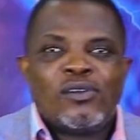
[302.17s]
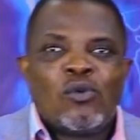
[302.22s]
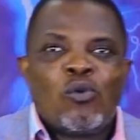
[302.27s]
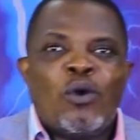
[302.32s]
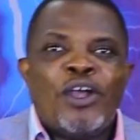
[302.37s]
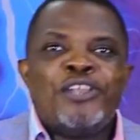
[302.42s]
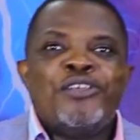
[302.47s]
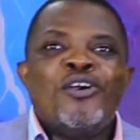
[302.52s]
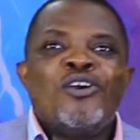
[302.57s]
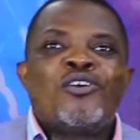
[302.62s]

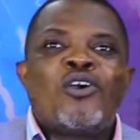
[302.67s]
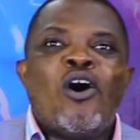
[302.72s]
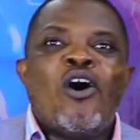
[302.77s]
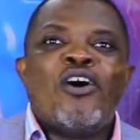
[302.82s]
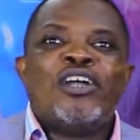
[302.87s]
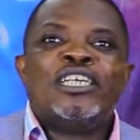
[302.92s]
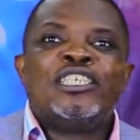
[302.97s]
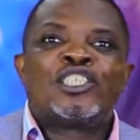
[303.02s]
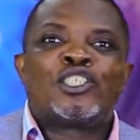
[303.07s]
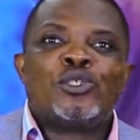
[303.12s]
When you go
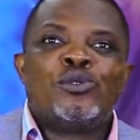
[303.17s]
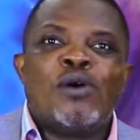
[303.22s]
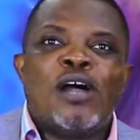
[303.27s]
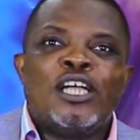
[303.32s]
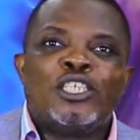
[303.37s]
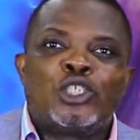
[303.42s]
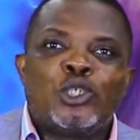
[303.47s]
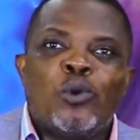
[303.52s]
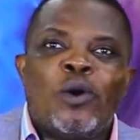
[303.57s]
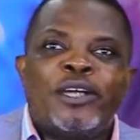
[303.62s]
into
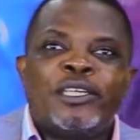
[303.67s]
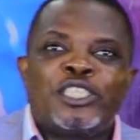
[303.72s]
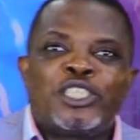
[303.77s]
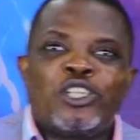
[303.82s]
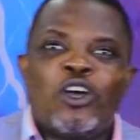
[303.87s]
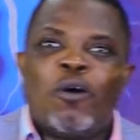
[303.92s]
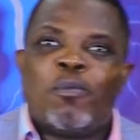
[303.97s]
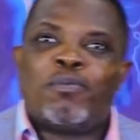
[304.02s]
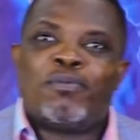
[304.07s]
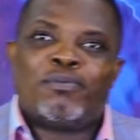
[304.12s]
a jewelry
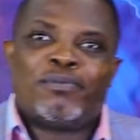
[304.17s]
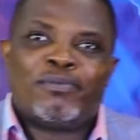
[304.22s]
shop,